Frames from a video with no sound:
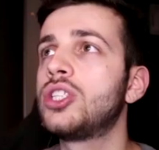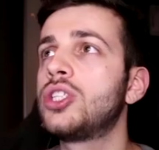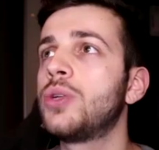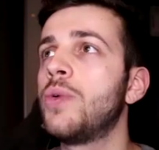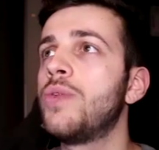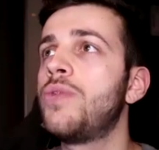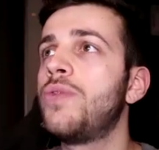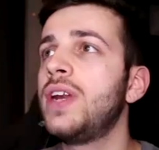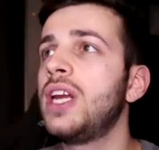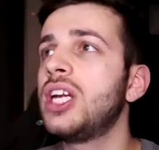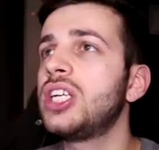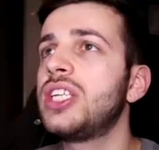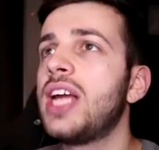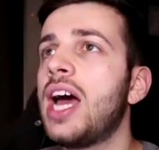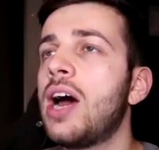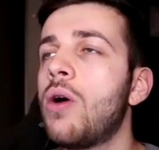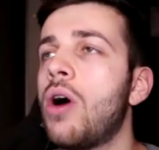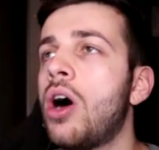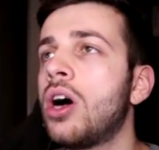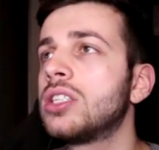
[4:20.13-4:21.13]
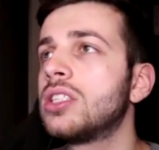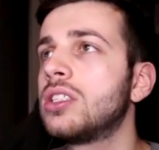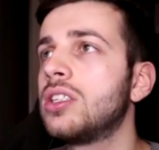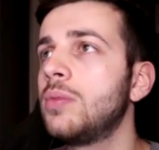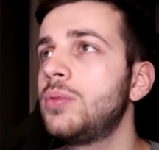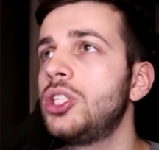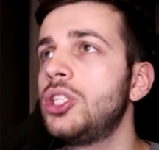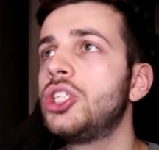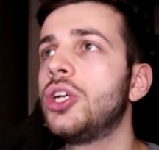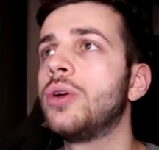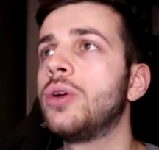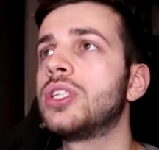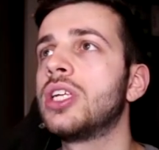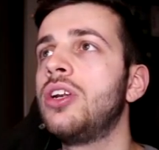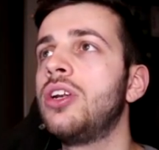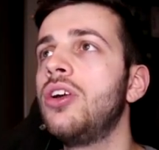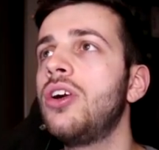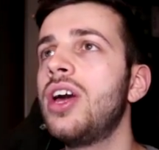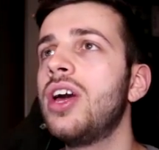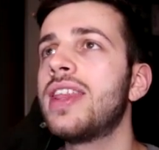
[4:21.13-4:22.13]
So we've finished now our substitutes, and
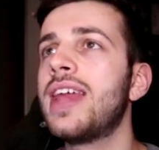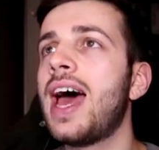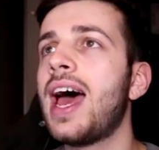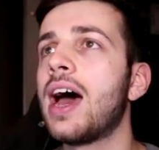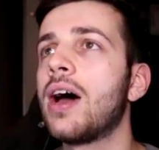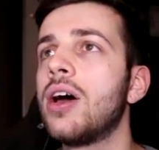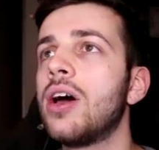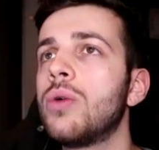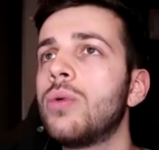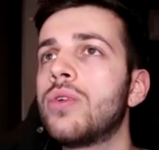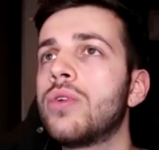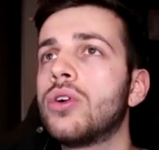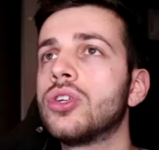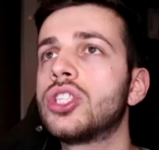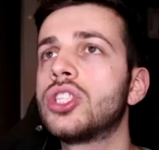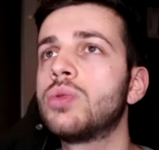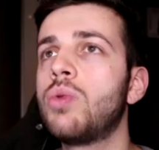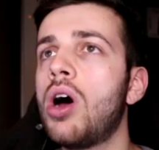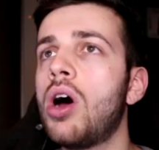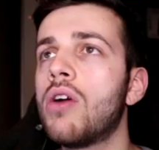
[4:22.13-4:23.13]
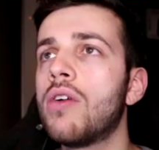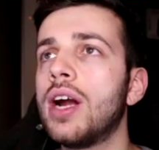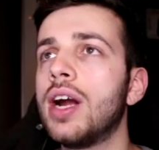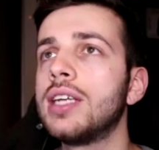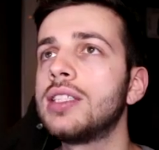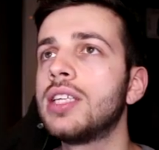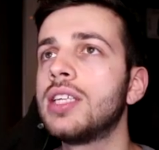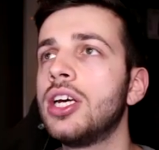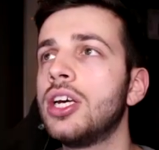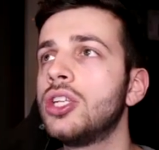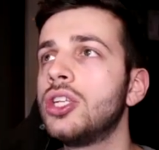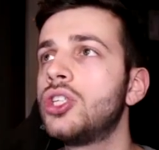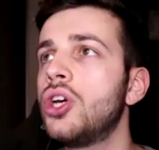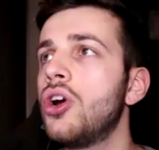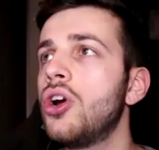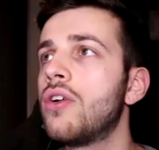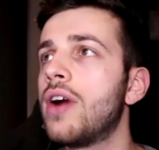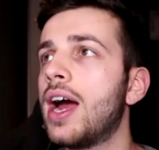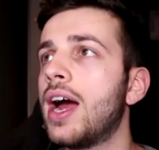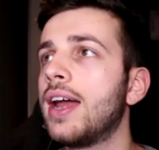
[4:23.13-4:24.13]
look at that. We've got Suarez,
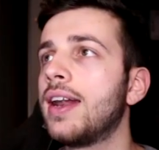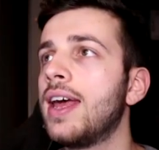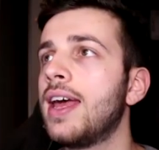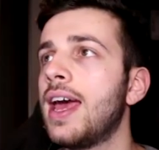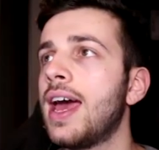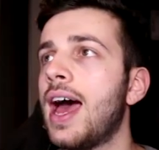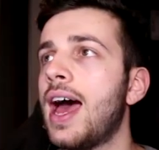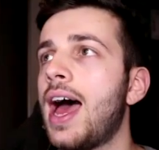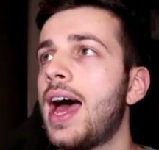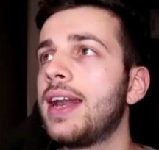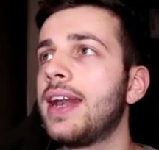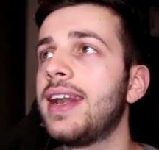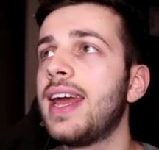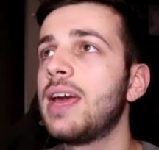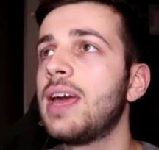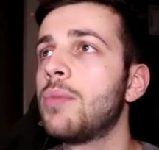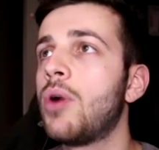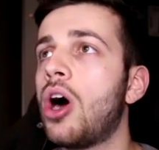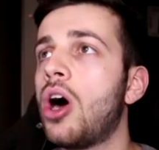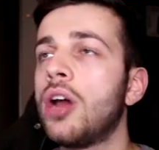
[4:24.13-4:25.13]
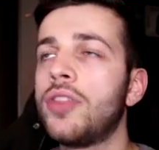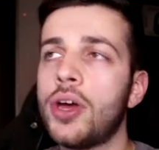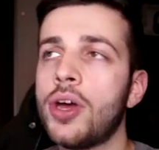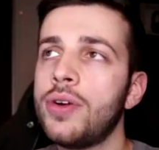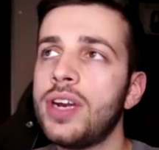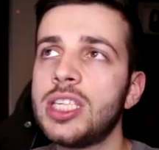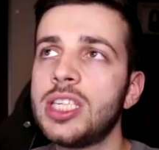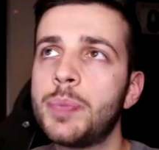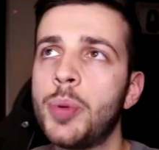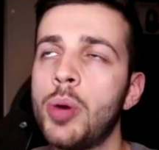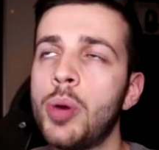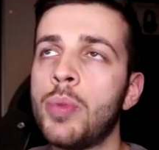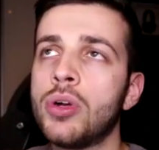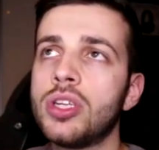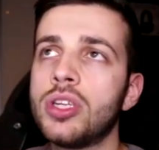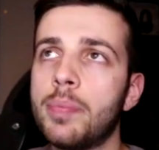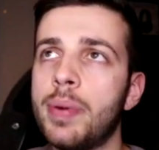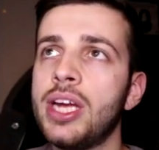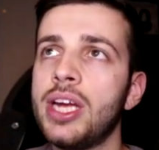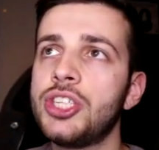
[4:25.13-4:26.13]
Turan and Neymar. I don't need to put them on
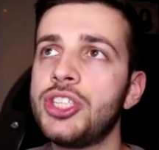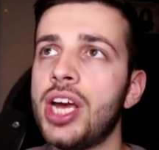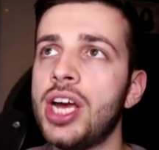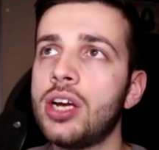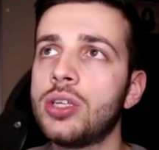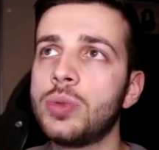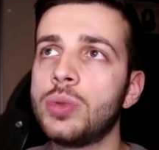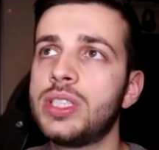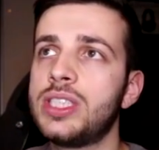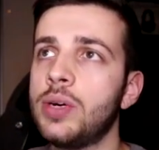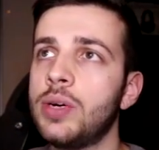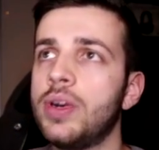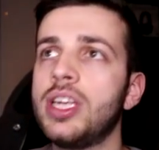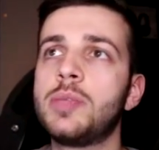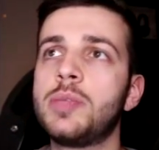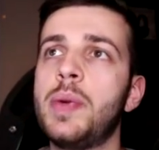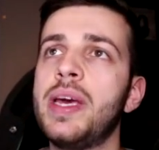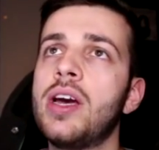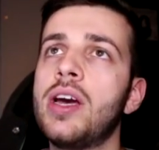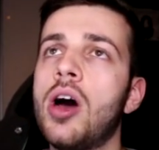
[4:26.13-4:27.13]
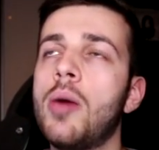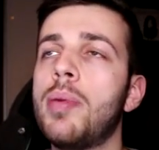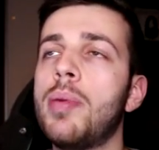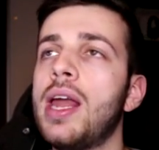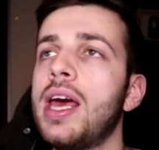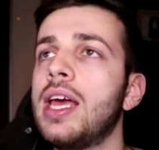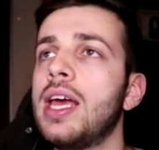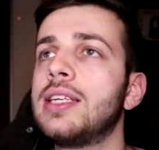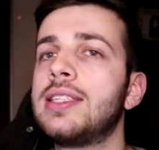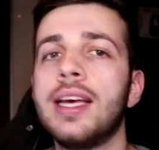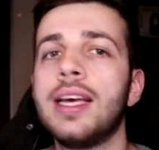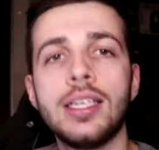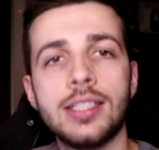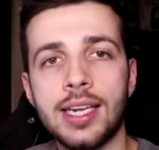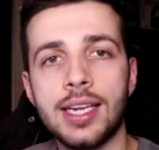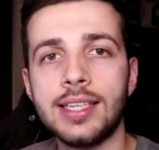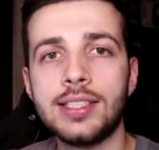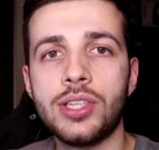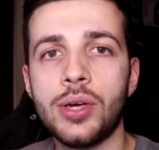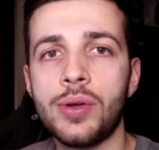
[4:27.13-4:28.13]
the pitch yet because we still need to pick our players, so
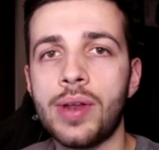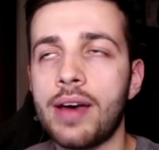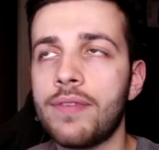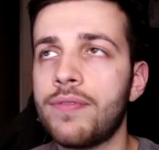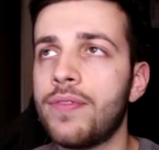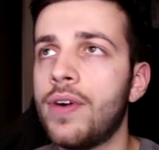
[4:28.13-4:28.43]
let's do that